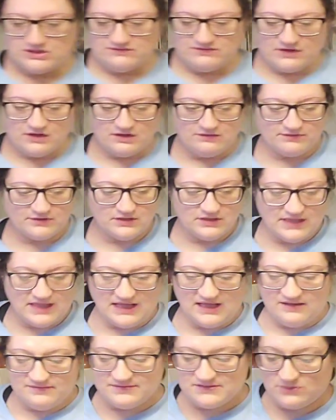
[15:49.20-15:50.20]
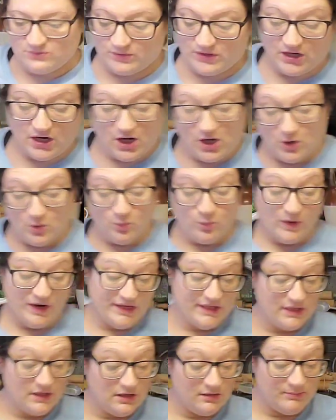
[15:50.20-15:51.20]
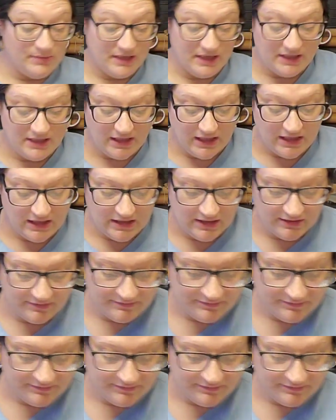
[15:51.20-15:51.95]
of all of our lives? We're all waiting on payday.